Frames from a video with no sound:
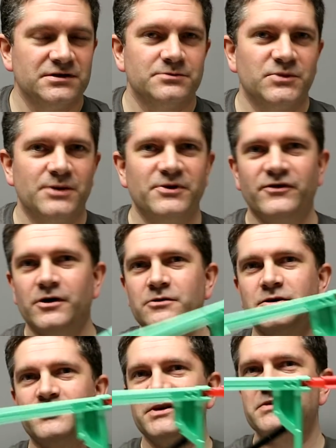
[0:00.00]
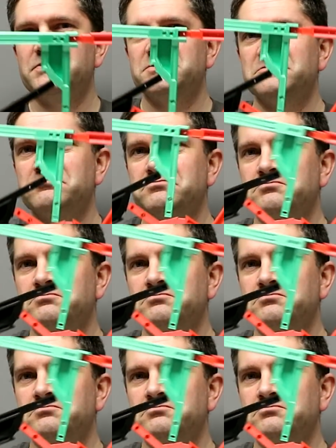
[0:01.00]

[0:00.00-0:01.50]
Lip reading: Maybe if I hold up this.